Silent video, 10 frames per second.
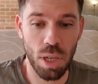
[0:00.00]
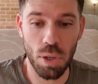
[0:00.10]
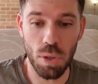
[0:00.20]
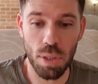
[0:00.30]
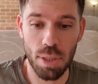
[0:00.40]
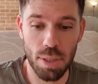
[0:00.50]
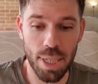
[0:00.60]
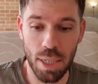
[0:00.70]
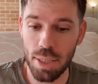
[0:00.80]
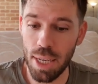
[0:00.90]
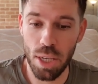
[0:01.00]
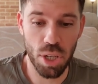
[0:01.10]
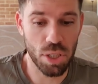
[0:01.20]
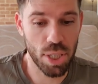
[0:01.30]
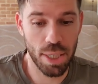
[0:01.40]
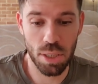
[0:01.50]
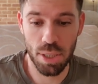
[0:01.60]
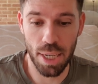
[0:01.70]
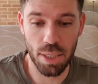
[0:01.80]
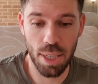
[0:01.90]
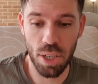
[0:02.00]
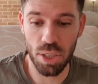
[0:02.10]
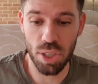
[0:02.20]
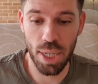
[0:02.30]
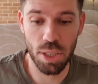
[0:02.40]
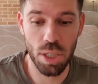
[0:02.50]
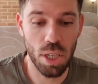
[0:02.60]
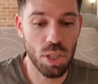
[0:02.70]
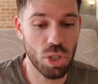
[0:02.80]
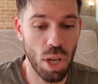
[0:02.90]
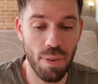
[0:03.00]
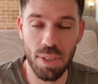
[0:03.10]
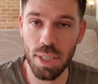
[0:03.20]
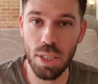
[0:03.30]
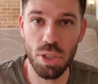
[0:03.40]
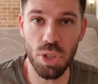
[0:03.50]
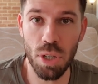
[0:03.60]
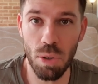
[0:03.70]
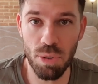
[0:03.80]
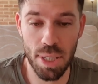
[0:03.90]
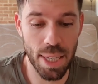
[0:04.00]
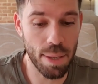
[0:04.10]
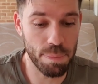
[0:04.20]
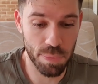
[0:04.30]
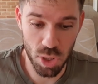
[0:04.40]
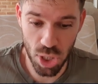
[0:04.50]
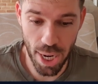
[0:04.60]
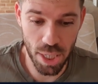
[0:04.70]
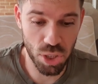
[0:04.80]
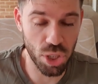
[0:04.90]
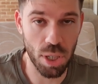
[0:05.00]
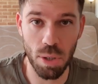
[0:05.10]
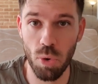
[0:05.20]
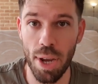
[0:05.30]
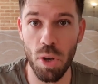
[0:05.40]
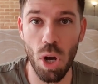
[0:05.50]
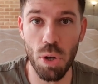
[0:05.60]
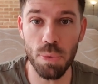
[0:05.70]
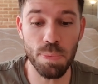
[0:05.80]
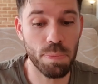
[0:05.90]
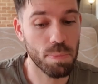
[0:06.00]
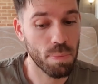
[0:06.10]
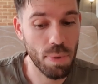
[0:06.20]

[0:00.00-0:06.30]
So text here you can change, text here you can change, services you can obviously change, you can create your own.